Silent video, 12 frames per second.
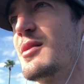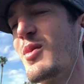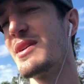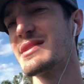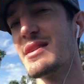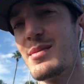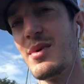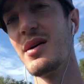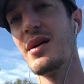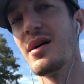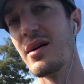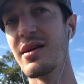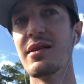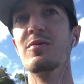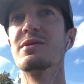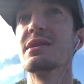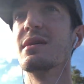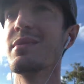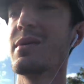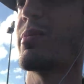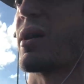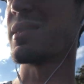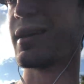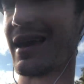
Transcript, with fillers: You win some, you lose some, part of the